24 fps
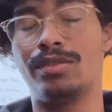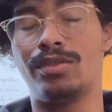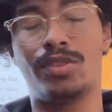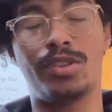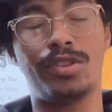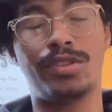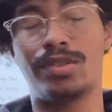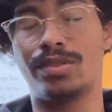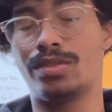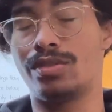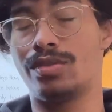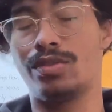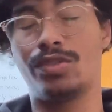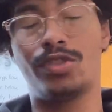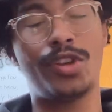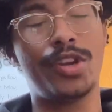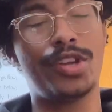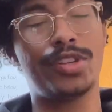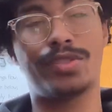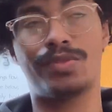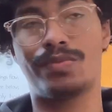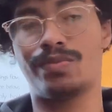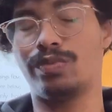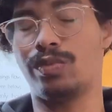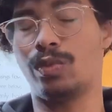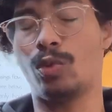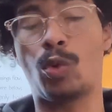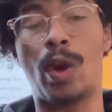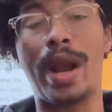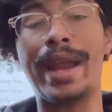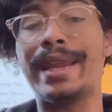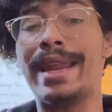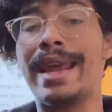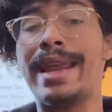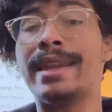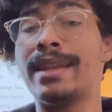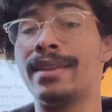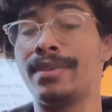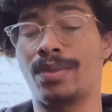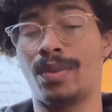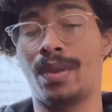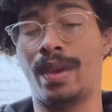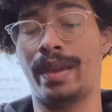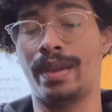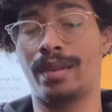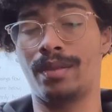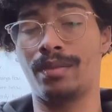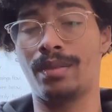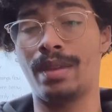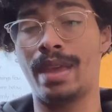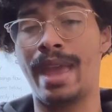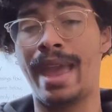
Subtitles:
just write anything.